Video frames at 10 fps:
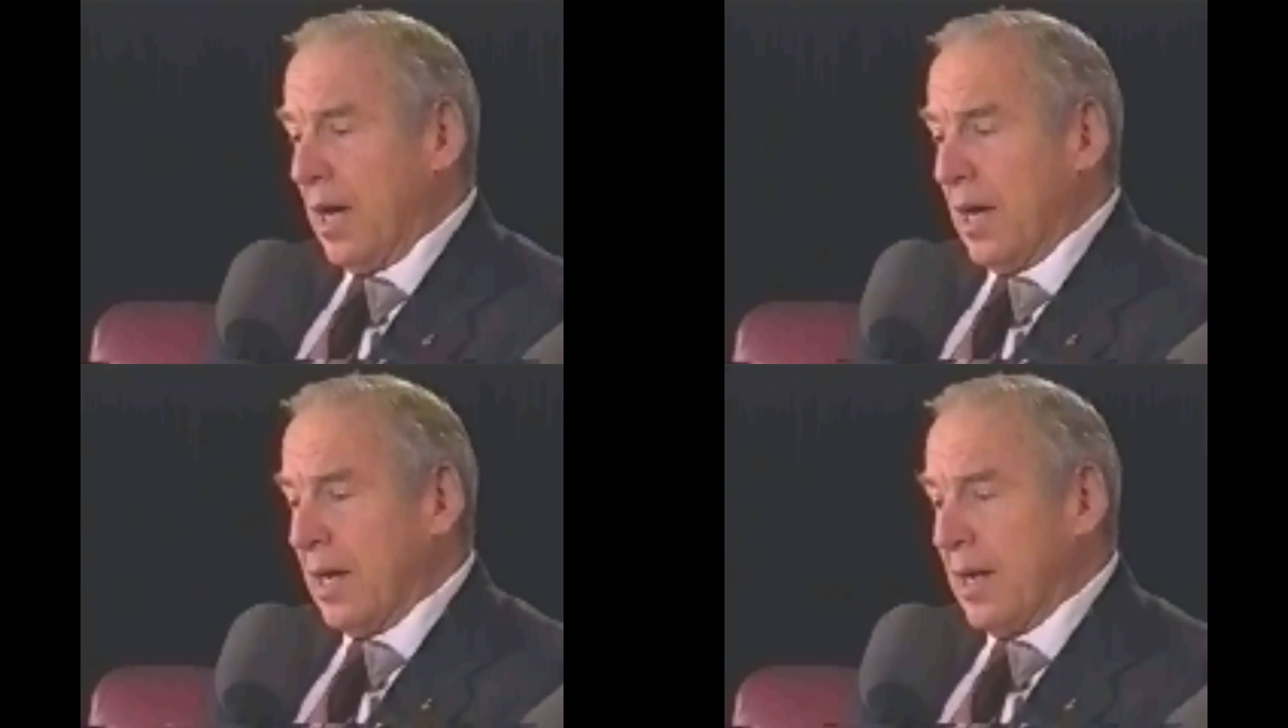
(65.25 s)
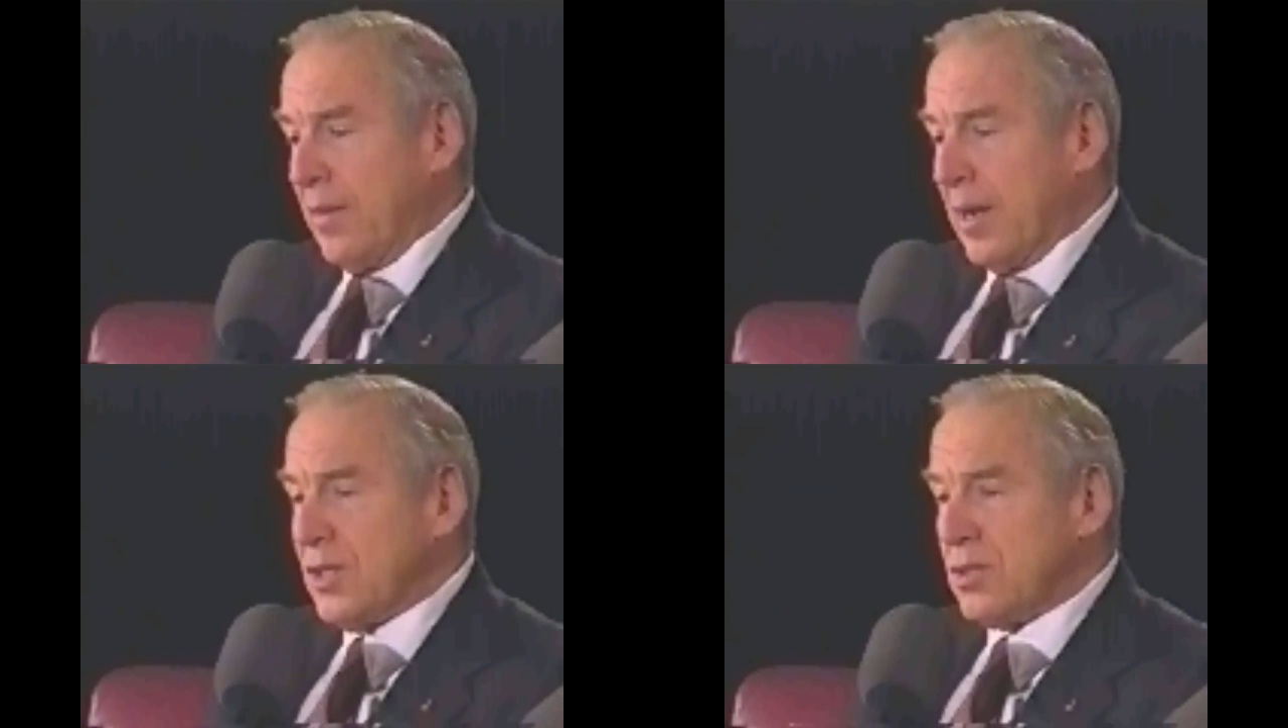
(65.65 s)

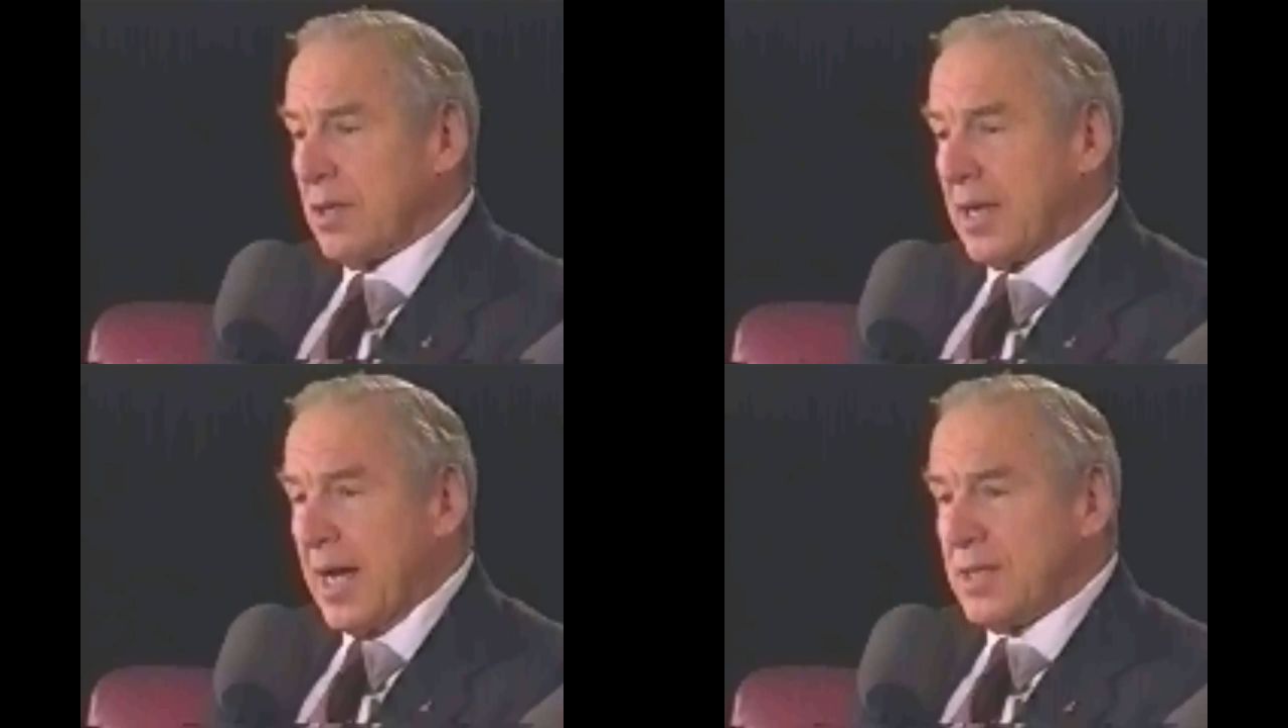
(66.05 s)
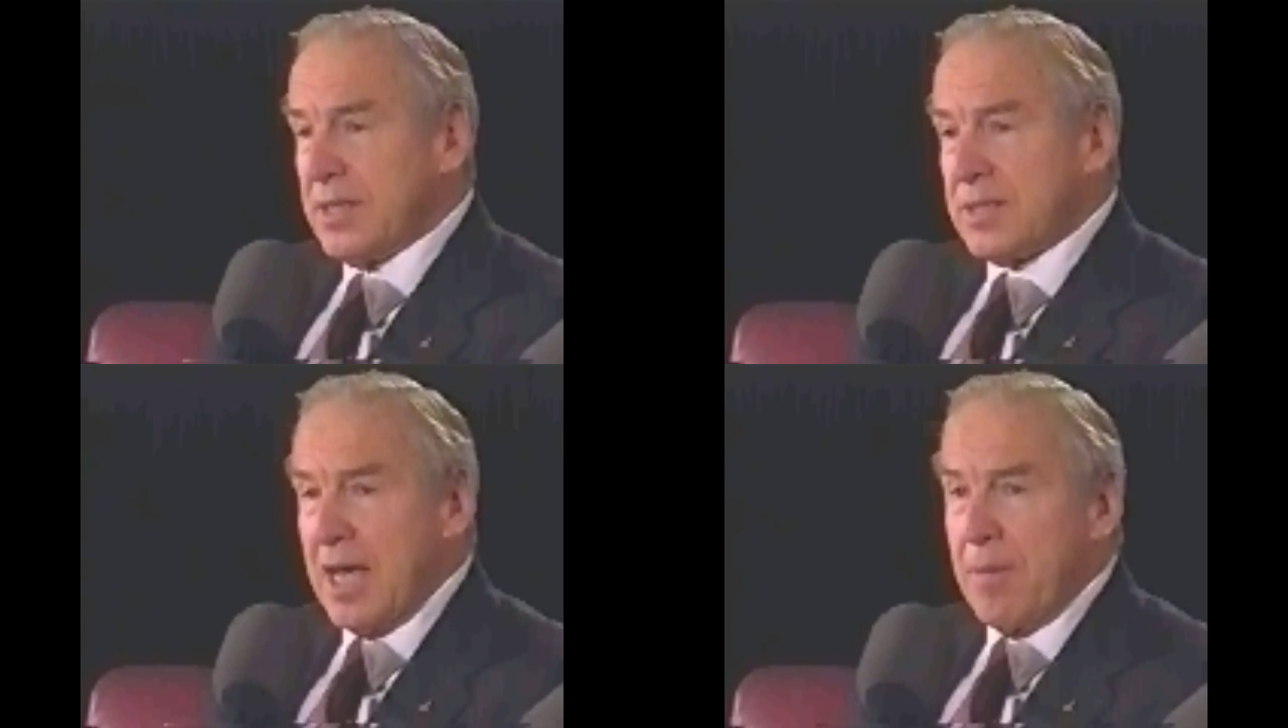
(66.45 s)
And then I saw a
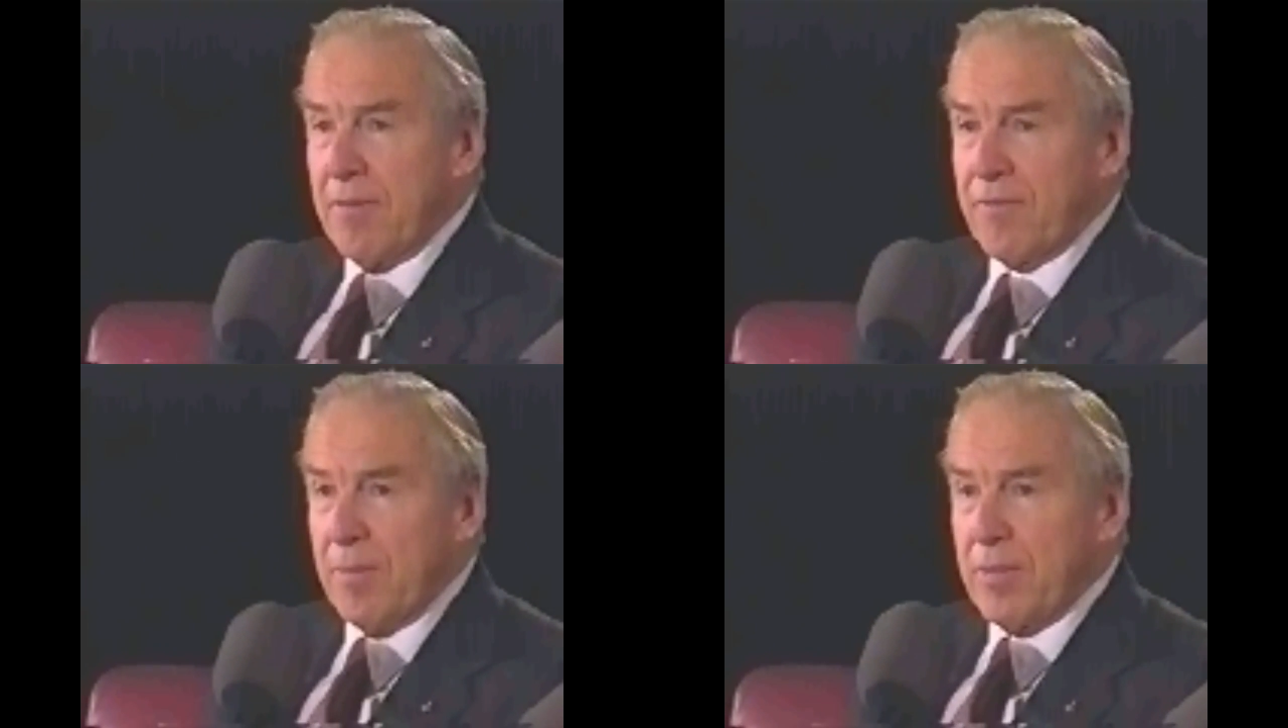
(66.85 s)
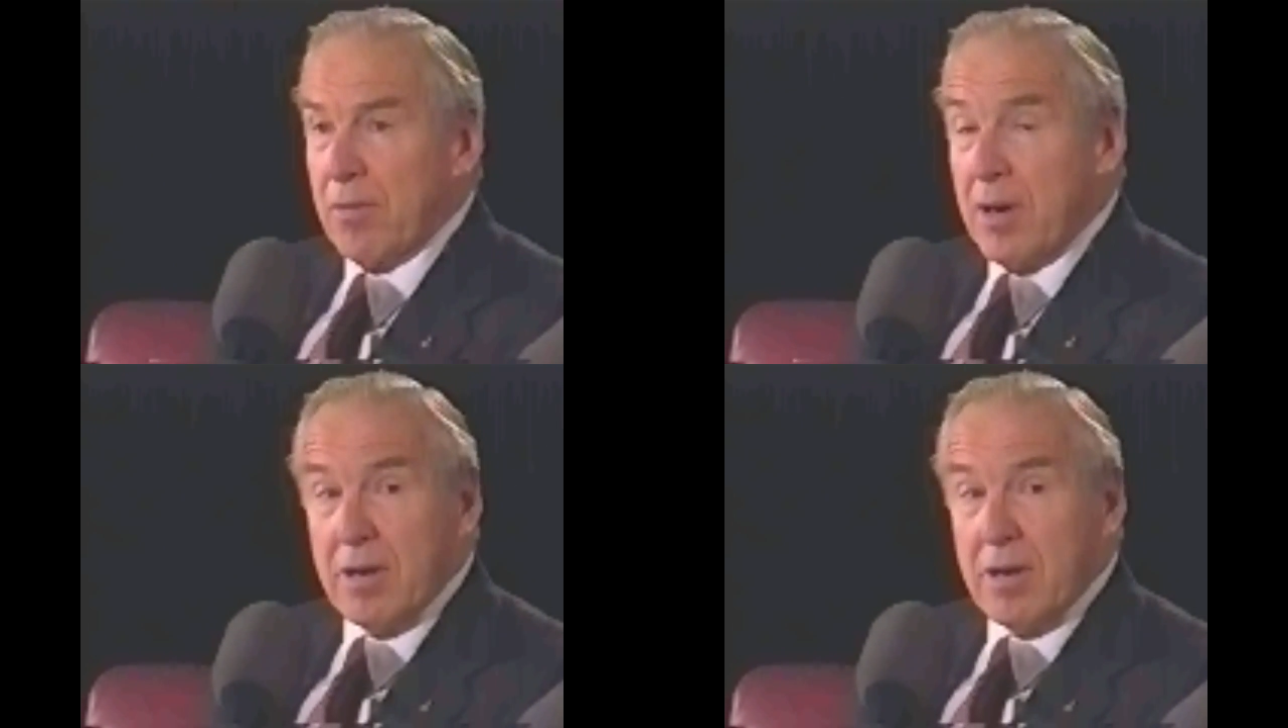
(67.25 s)
gas escaping from the